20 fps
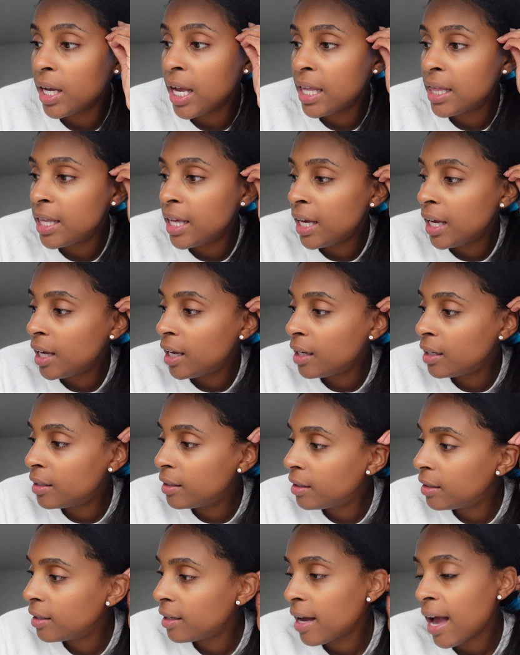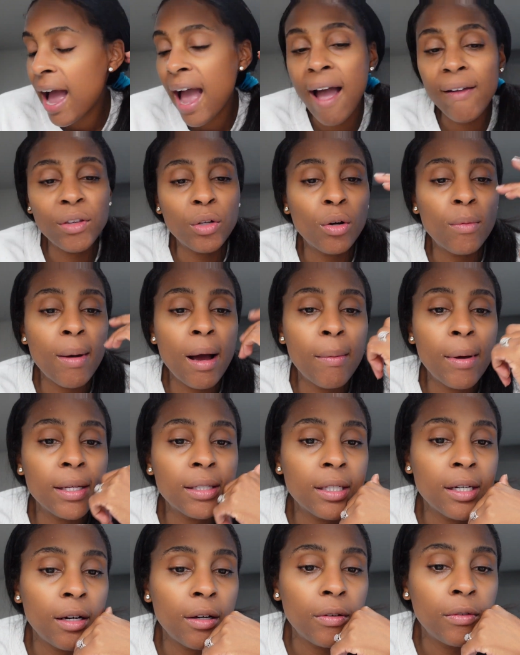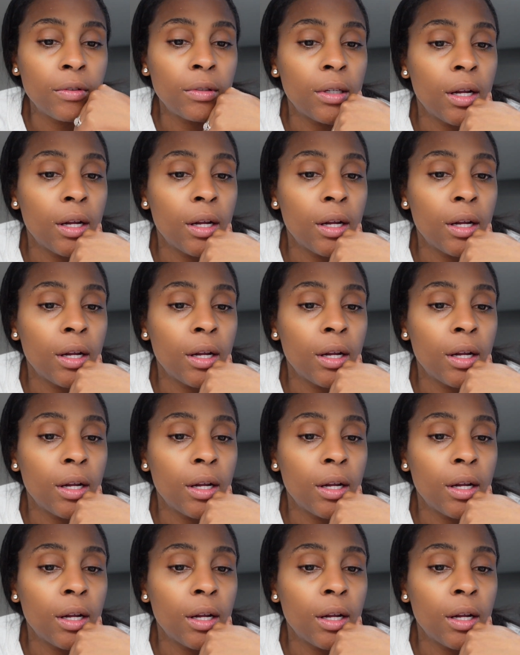And then I have to remind myself,